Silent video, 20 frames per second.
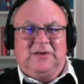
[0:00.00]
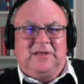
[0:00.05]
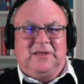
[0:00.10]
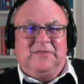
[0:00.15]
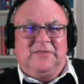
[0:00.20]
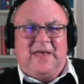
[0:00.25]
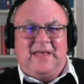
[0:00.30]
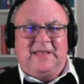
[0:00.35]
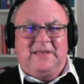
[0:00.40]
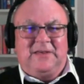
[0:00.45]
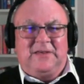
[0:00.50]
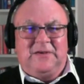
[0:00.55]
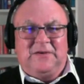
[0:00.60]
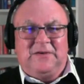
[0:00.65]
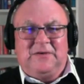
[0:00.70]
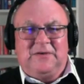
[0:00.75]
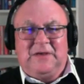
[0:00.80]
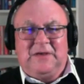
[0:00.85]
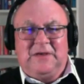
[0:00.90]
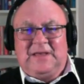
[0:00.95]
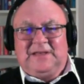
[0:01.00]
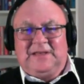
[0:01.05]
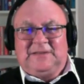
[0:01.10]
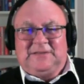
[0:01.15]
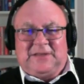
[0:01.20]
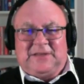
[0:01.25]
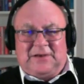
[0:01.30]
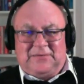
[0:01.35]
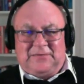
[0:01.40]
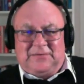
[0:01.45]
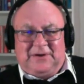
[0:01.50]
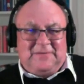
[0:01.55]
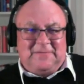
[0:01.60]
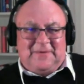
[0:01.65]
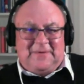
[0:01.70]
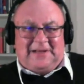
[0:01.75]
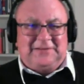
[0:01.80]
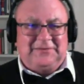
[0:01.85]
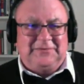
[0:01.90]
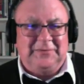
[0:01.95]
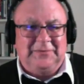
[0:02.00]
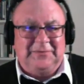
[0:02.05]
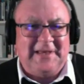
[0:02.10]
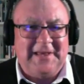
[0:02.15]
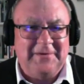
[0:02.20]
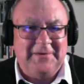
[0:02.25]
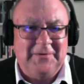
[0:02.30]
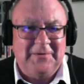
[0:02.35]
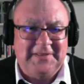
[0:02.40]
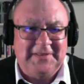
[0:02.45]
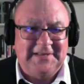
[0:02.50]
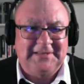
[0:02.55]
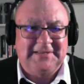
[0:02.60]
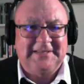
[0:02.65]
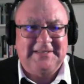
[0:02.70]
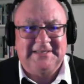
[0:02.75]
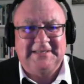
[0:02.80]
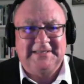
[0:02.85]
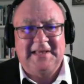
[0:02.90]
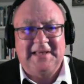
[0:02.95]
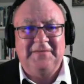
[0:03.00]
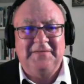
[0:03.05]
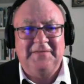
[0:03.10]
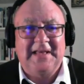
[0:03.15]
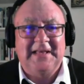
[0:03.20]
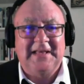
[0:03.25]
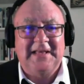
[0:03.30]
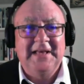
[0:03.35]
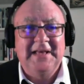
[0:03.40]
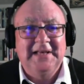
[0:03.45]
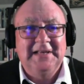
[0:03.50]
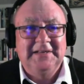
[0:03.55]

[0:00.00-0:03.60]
and thank you so very much for being with us this evening.